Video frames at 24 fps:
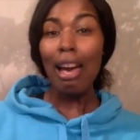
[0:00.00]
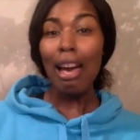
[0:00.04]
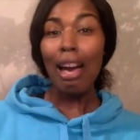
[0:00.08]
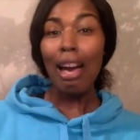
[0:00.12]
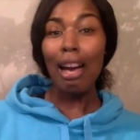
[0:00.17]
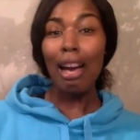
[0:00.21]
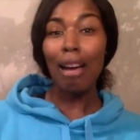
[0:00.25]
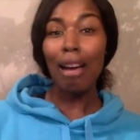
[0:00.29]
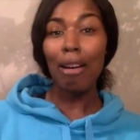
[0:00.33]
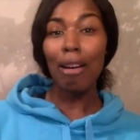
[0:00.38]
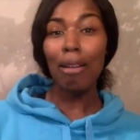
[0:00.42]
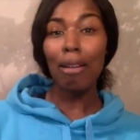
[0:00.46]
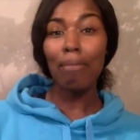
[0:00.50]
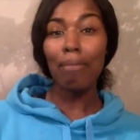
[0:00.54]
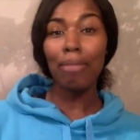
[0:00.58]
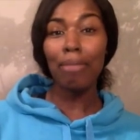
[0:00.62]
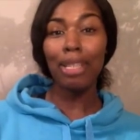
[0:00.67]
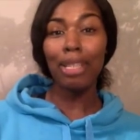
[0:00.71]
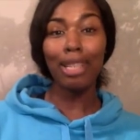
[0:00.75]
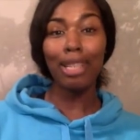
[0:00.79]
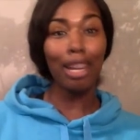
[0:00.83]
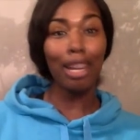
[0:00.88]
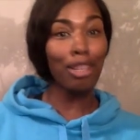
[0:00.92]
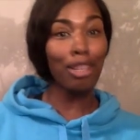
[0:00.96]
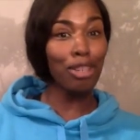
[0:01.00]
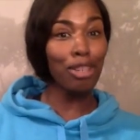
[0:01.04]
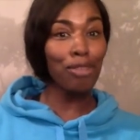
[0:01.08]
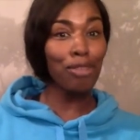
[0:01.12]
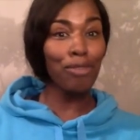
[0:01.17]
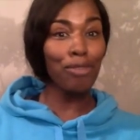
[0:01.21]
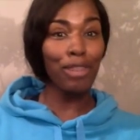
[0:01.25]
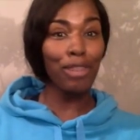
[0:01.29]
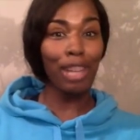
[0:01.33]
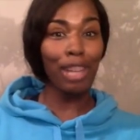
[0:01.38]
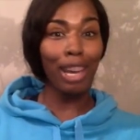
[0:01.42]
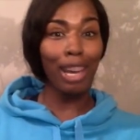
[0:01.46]
Um, stay tuned
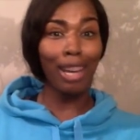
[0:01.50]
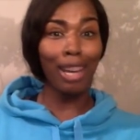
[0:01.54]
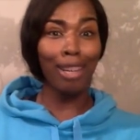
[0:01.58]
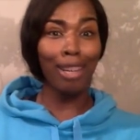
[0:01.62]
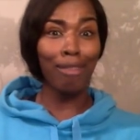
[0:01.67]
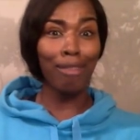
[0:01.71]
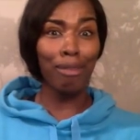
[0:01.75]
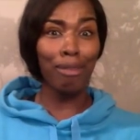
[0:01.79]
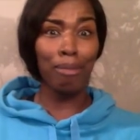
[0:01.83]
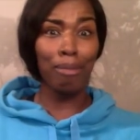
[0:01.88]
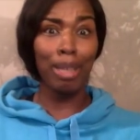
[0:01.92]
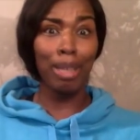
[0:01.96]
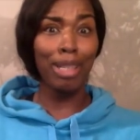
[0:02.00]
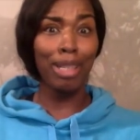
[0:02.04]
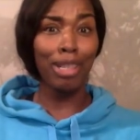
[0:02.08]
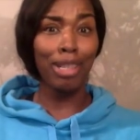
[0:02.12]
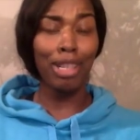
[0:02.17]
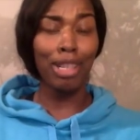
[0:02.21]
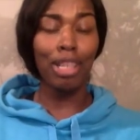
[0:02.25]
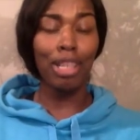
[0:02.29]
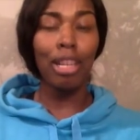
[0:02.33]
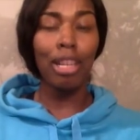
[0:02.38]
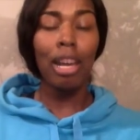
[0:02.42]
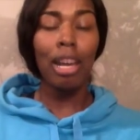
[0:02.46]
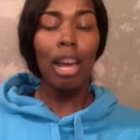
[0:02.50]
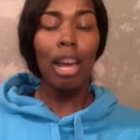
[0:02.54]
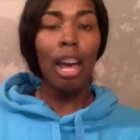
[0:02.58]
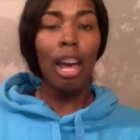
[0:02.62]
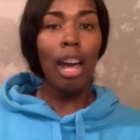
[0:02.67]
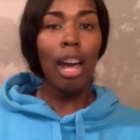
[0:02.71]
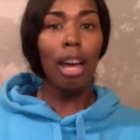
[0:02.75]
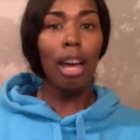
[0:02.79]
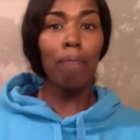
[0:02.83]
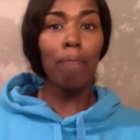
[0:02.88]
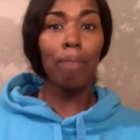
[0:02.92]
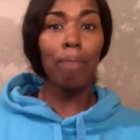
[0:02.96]
for that information.
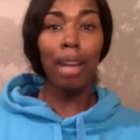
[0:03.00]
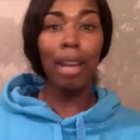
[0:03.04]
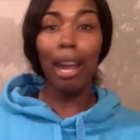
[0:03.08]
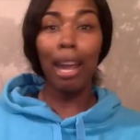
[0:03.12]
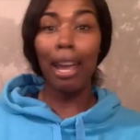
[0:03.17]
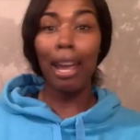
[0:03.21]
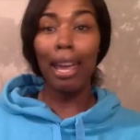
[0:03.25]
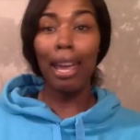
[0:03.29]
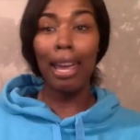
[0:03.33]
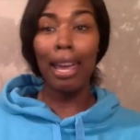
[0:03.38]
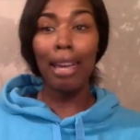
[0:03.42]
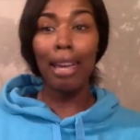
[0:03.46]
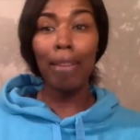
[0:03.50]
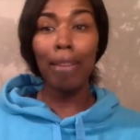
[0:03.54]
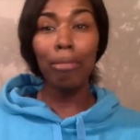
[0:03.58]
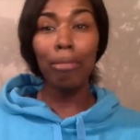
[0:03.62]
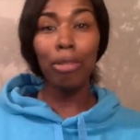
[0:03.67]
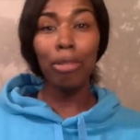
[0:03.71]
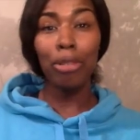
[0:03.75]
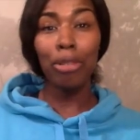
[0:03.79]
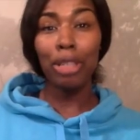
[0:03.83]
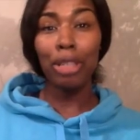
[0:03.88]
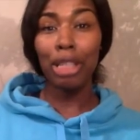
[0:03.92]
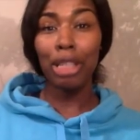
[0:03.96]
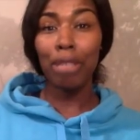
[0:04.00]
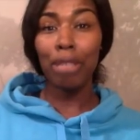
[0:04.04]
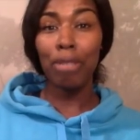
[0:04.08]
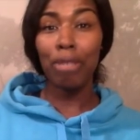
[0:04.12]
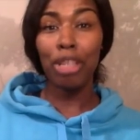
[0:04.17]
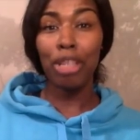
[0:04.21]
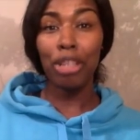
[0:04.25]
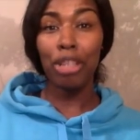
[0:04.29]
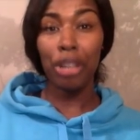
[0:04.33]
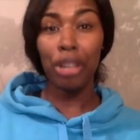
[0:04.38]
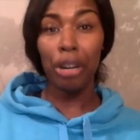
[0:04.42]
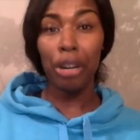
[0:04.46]
Um, but I am going to be
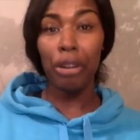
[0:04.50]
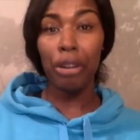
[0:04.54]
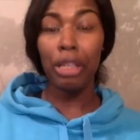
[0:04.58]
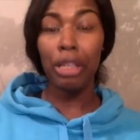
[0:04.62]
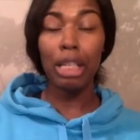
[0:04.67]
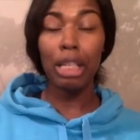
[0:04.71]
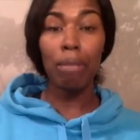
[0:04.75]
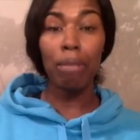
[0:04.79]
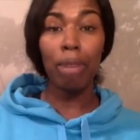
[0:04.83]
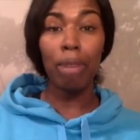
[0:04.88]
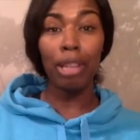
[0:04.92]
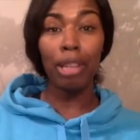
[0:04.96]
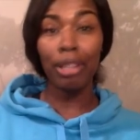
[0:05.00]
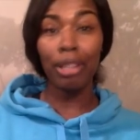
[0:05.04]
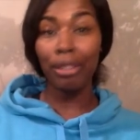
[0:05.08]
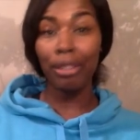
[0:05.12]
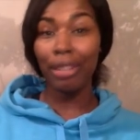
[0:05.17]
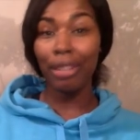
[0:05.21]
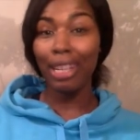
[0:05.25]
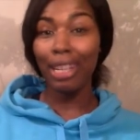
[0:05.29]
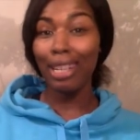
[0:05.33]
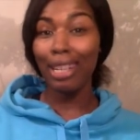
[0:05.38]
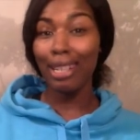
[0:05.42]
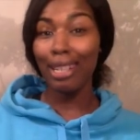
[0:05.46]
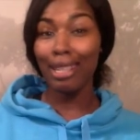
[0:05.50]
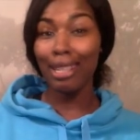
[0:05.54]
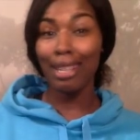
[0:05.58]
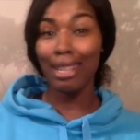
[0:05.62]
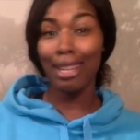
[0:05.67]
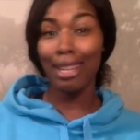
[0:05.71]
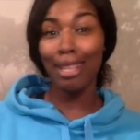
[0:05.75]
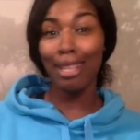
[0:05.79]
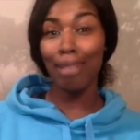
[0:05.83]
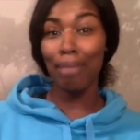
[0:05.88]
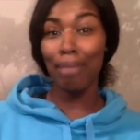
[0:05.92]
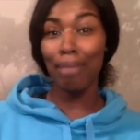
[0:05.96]
sharing some other things
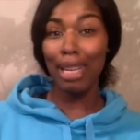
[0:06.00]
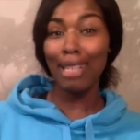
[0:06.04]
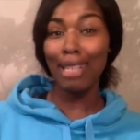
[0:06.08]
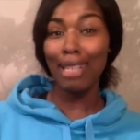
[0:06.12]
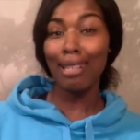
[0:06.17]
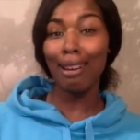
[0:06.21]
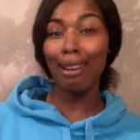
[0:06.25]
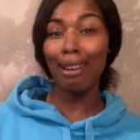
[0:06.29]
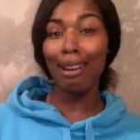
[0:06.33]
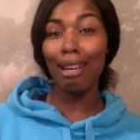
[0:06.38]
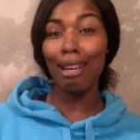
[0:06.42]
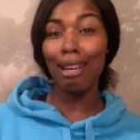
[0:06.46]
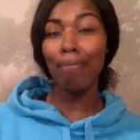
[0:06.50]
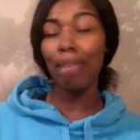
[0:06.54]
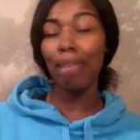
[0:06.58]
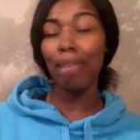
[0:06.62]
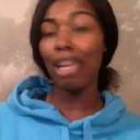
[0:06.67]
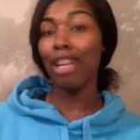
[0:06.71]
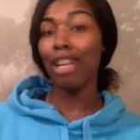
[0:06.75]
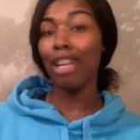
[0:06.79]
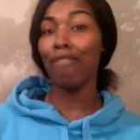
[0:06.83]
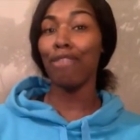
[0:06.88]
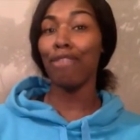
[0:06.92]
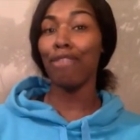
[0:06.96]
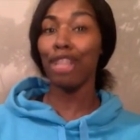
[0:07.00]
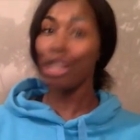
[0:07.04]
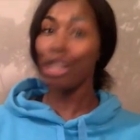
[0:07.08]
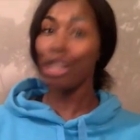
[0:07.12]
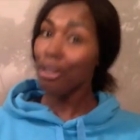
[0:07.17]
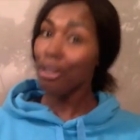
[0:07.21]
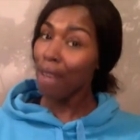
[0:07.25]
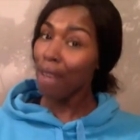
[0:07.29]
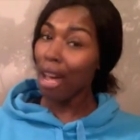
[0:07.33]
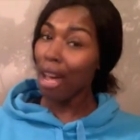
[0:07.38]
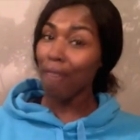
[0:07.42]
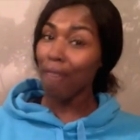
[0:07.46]
in the meantime. And if
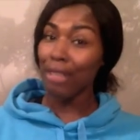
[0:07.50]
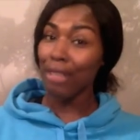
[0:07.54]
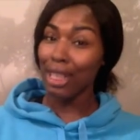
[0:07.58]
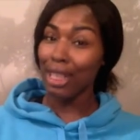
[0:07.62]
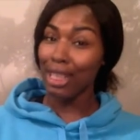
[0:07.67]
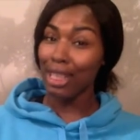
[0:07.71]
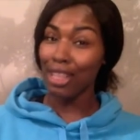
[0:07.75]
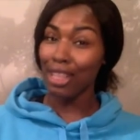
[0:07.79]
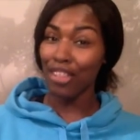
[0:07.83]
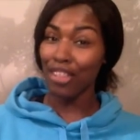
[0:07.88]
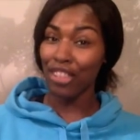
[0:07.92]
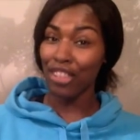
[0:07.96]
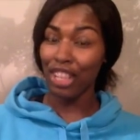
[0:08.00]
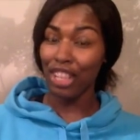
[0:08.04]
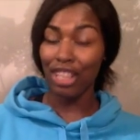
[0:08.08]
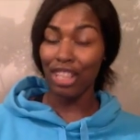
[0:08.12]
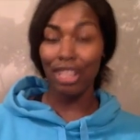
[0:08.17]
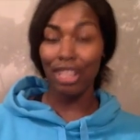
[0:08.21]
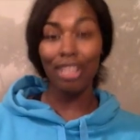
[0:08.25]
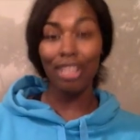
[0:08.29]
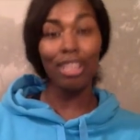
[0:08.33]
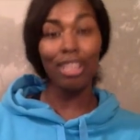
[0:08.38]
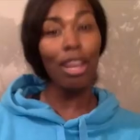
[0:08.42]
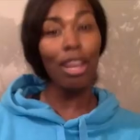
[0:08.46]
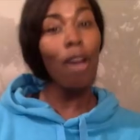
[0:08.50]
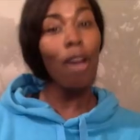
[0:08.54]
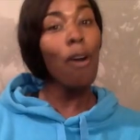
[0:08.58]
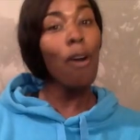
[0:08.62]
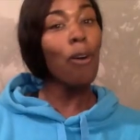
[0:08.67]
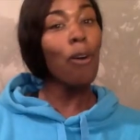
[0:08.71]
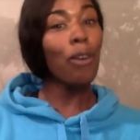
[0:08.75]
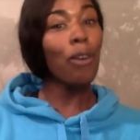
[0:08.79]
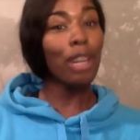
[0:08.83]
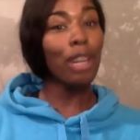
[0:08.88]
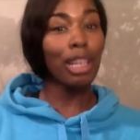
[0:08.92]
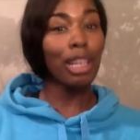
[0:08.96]
you have any suggestions
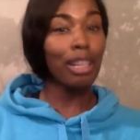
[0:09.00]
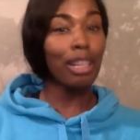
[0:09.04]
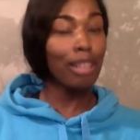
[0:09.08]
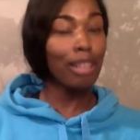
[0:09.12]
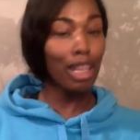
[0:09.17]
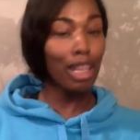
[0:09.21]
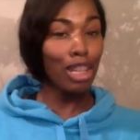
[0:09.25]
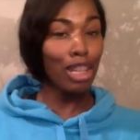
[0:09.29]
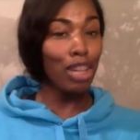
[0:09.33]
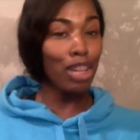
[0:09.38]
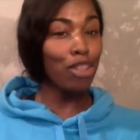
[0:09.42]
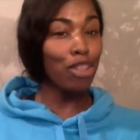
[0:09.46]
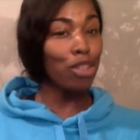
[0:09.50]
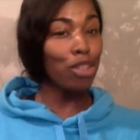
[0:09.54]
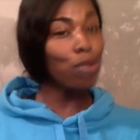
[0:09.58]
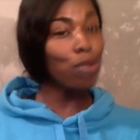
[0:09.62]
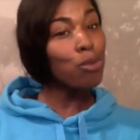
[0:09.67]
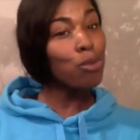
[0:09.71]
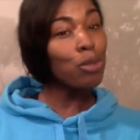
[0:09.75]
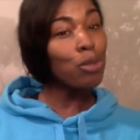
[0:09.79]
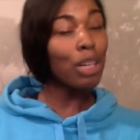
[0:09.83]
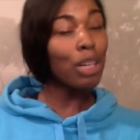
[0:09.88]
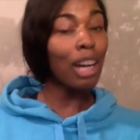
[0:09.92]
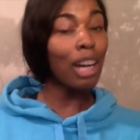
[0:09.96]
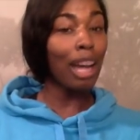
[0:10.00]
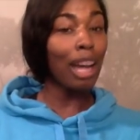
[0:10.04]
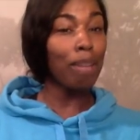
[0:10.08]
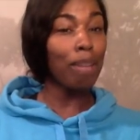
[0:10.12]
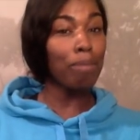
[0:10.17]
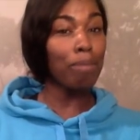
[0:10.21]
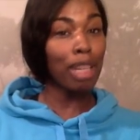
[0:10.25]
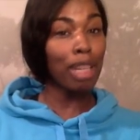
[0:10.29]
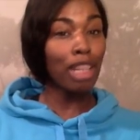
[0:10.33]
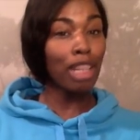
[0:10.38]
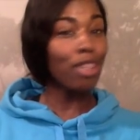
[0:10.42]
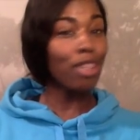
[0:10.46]
or anything that you would like
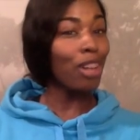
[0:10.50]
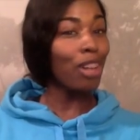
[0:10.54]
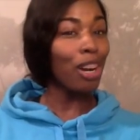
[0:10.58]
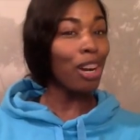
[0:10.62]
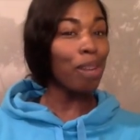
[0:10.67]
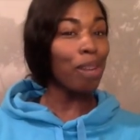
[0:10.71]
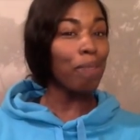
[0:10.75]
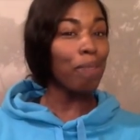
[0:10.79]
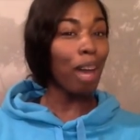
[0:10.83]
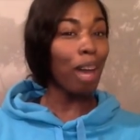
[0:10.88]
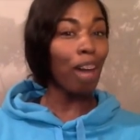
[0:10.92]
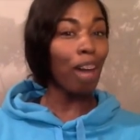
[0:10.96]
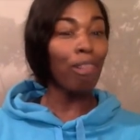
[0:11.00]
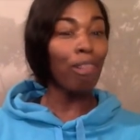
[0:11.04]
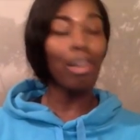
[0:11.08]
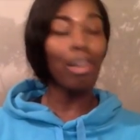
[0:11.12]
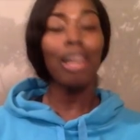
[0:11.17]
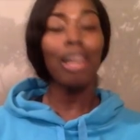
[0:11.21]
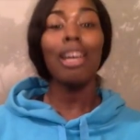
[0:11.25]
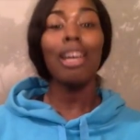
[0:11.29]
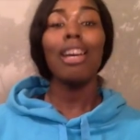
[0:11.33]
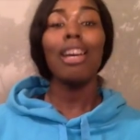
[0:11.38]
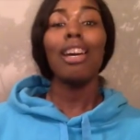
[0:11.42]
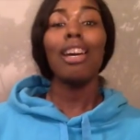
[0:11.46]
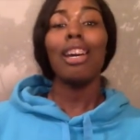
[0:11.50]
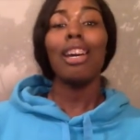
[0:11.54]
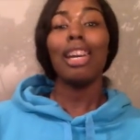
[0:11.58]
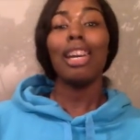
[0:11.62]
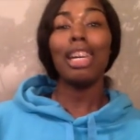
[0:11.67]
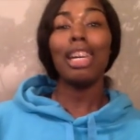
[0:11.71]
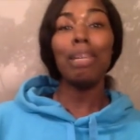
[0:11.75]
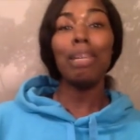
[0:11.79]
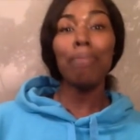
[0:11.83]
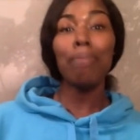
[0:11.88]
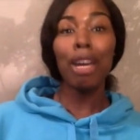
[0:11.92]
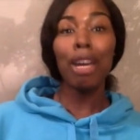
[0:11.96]
me to talk about,
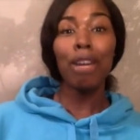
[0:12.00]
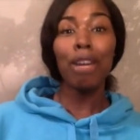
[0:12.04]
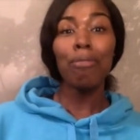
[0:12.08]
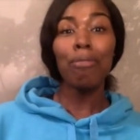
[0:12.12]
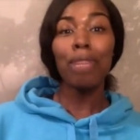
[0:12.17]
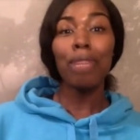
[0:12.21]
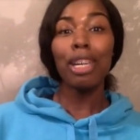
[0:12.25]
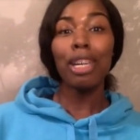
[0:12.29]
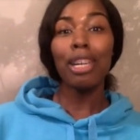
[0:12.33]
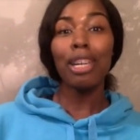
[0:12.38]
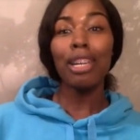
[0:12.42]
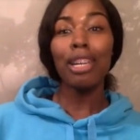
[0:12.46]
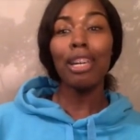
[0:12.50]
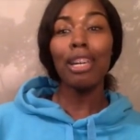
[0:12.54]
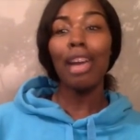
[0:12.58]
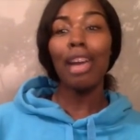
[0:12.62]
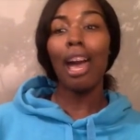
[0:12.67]
email me.